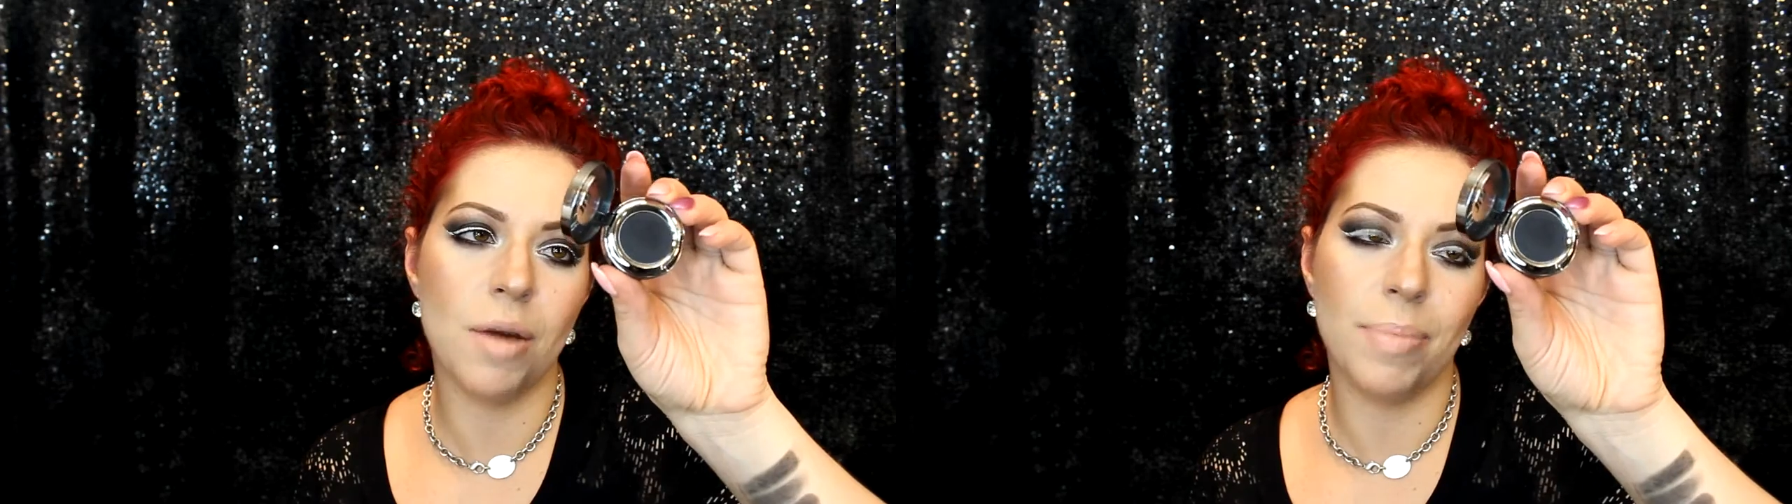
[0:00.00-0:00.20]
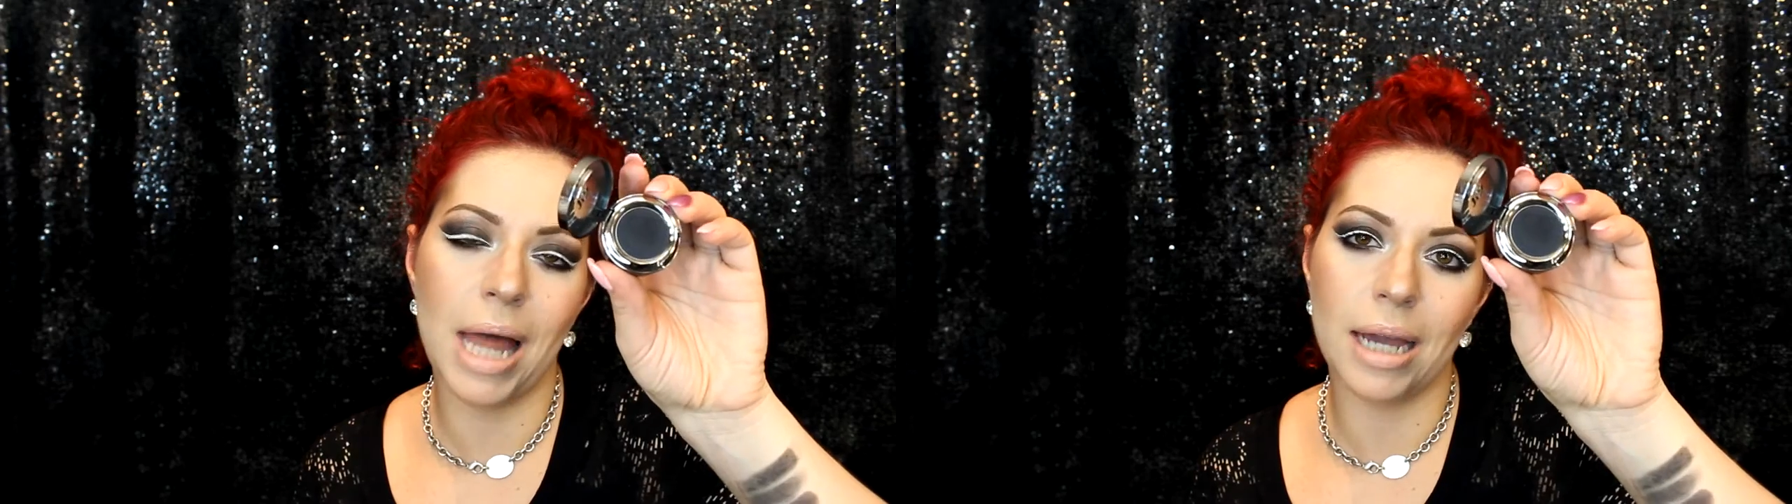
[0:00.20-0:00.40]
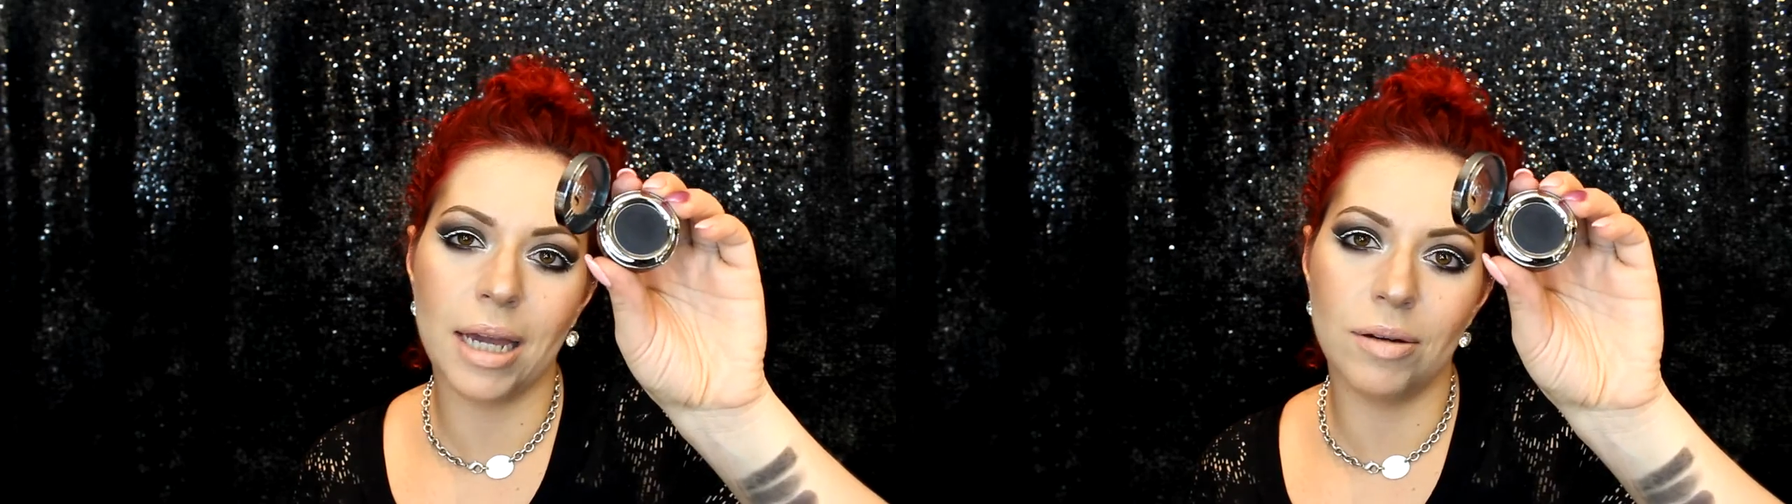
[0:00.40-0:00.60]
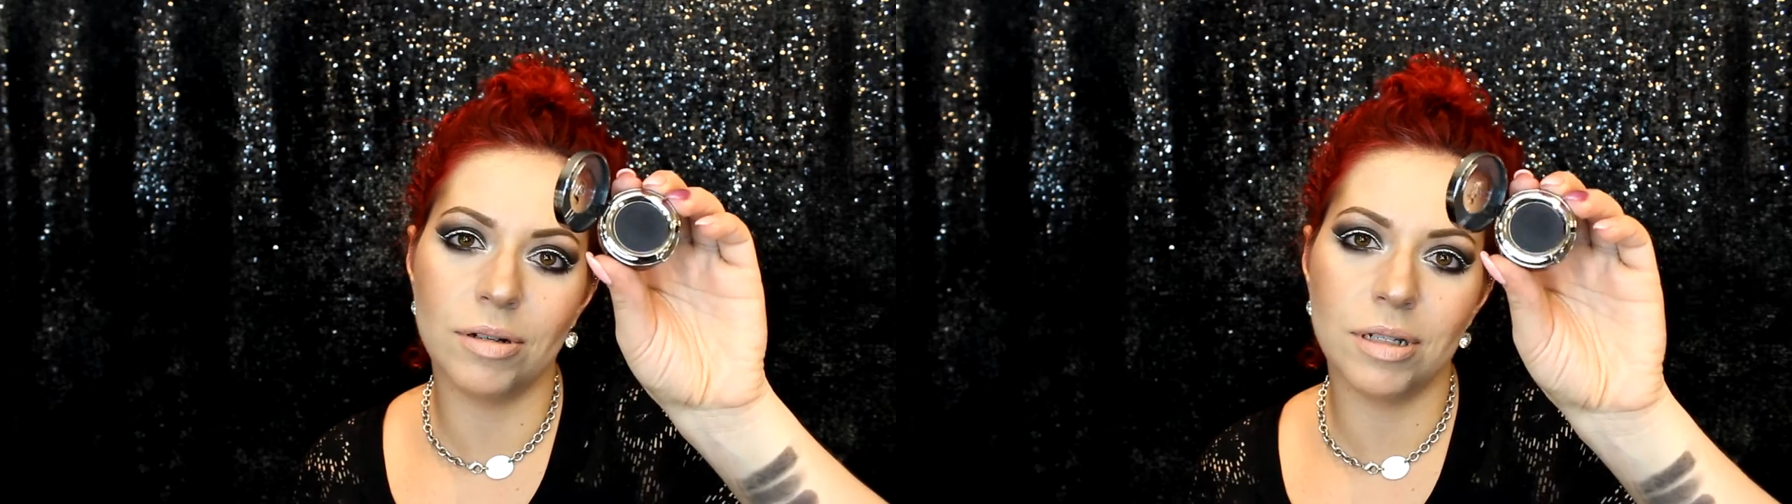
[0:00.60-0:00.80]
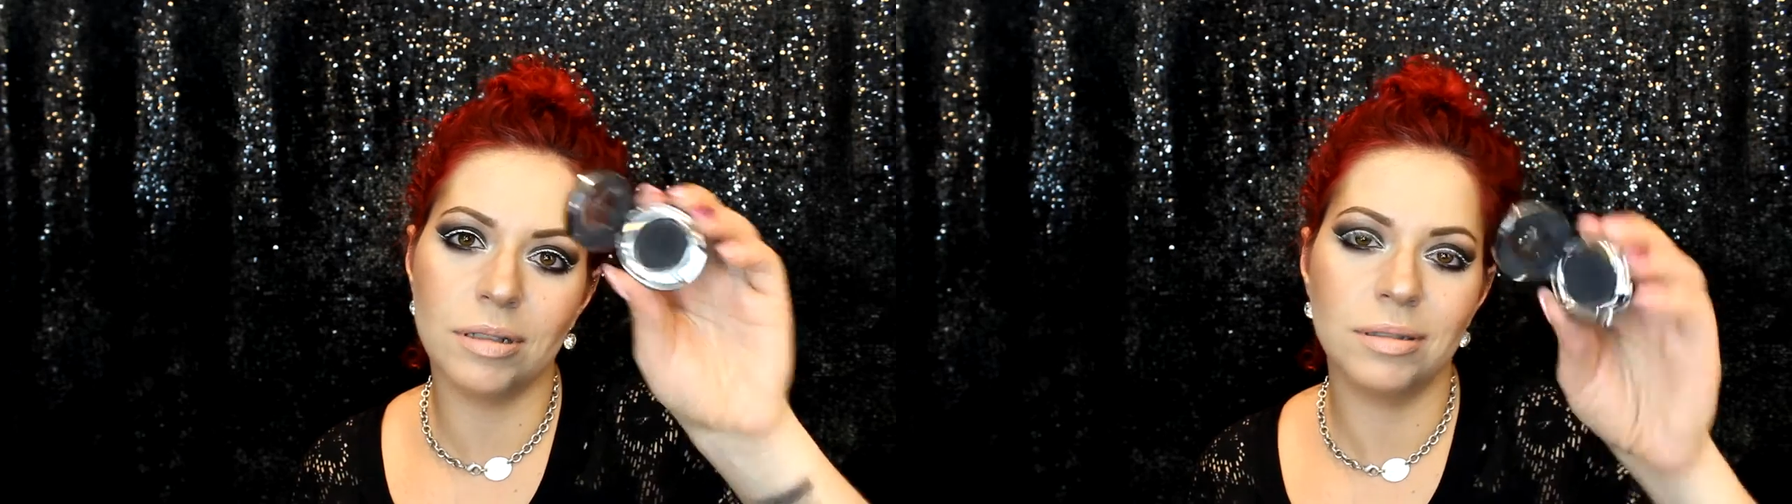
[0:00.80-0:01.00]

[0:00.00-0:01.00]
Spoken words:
Blackout.